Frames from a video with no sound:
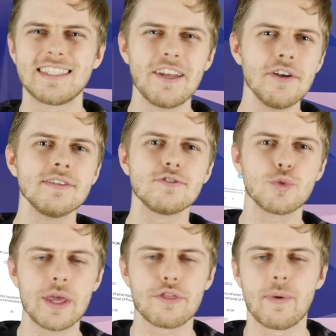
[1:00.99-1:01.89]
a series of
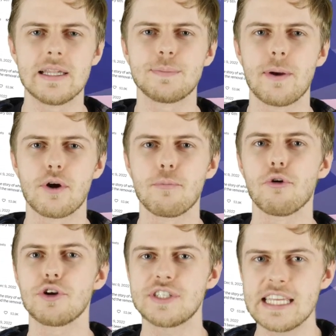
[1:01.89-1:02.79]
tweet threads by
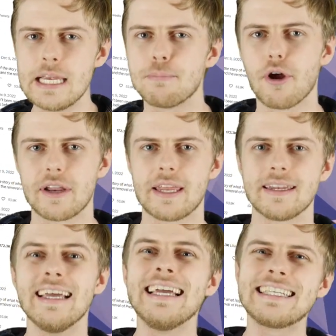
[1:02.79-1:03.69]
reporters he brought in
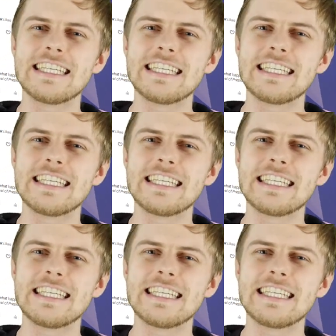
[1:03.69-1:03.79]
to